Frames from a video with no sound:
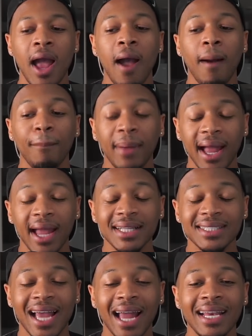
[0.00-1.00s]

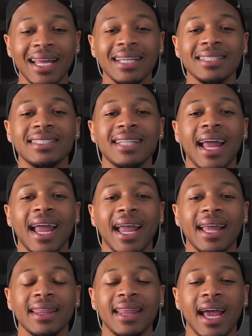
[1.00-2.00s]
but I did
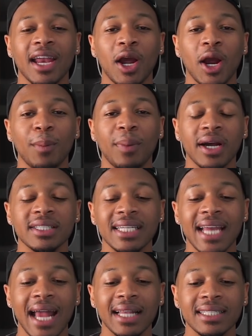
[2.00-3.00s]
say that her
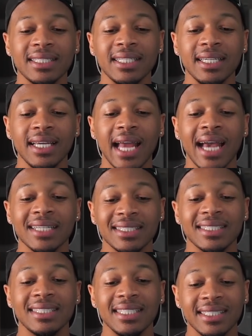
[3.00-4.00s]
personality as
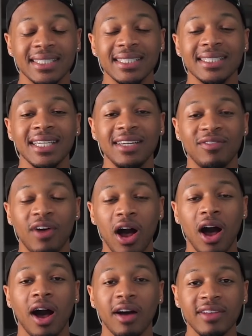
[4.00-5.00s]
the seasons
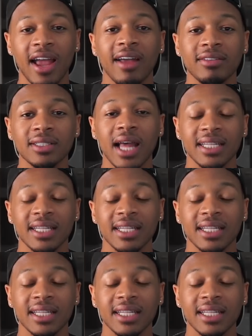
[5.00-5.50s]
evolved, as,